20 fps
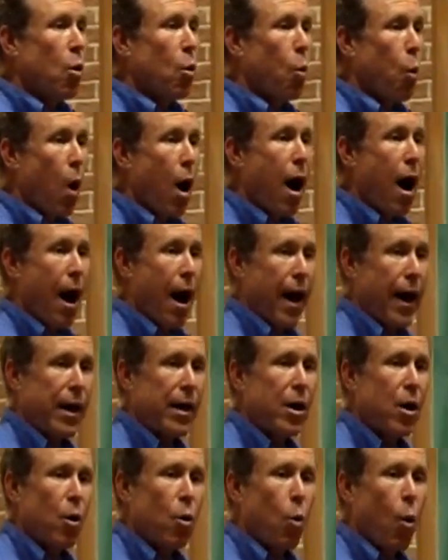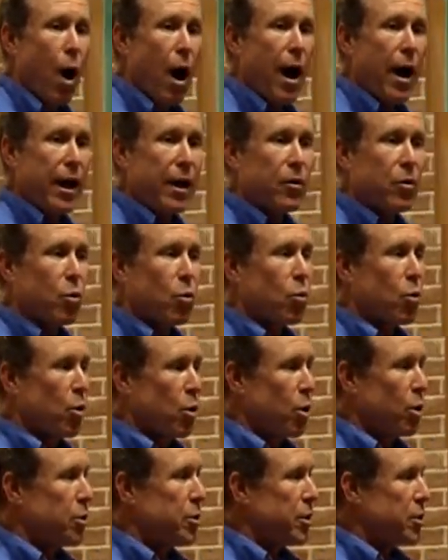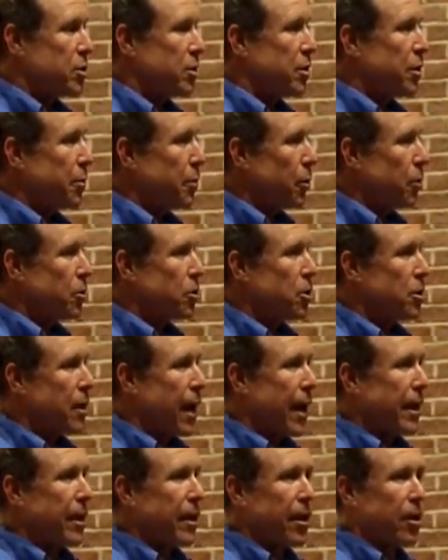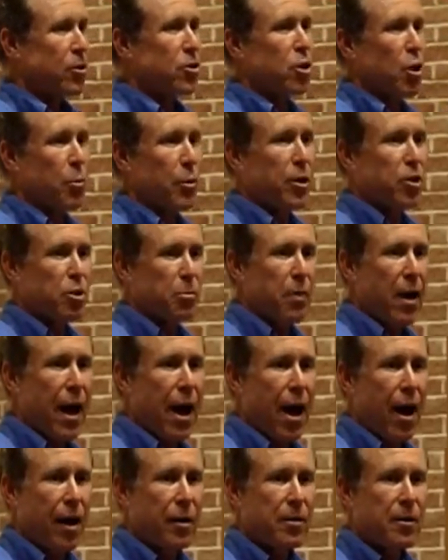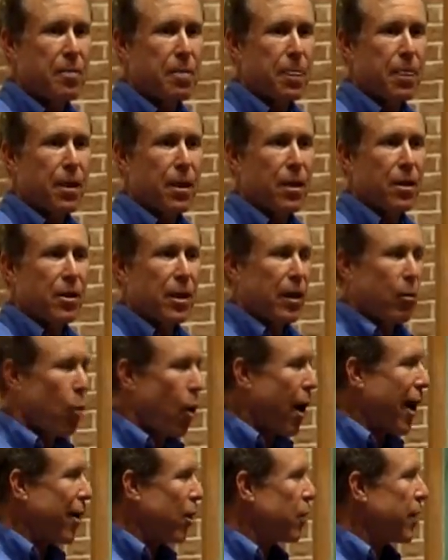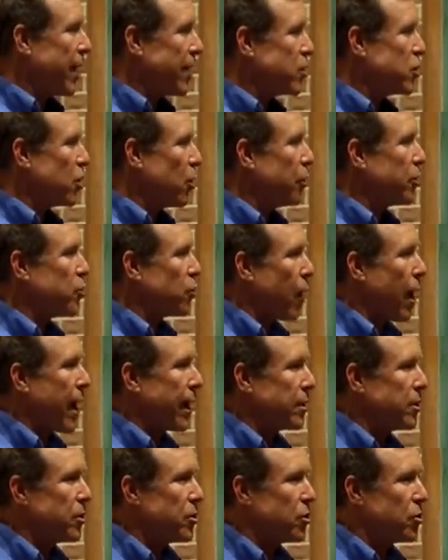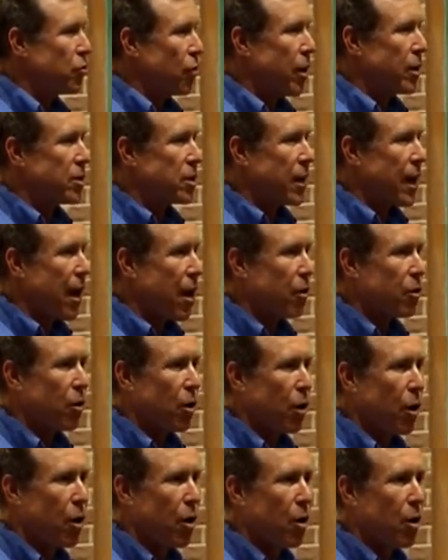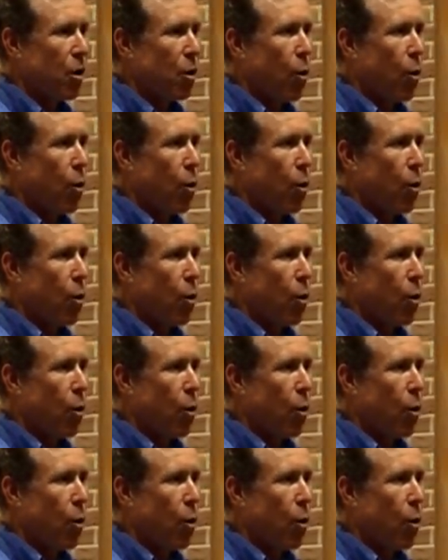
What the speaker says: Why? Why in the world does the person I care so much about, why are they so attracted to drugs and alcohol?